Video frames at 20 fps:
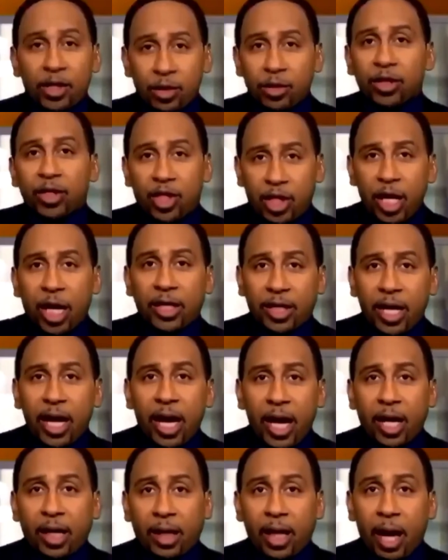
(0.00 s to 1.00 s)
I need you to shut
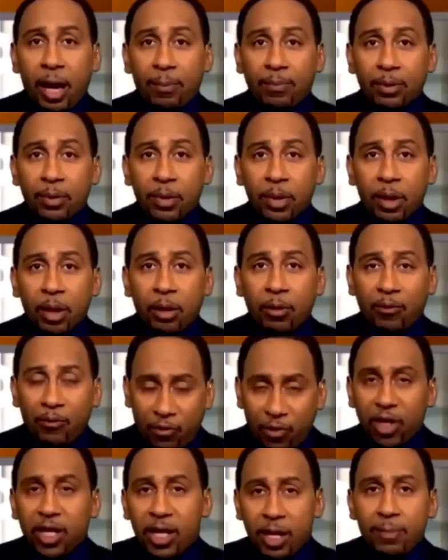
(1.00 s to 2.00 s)
the hell up.
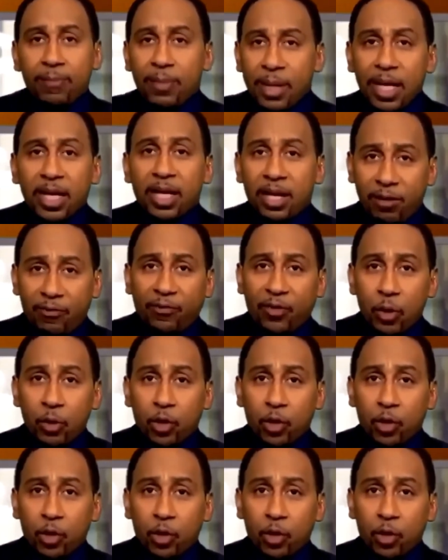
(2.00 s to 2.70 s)
For the immediate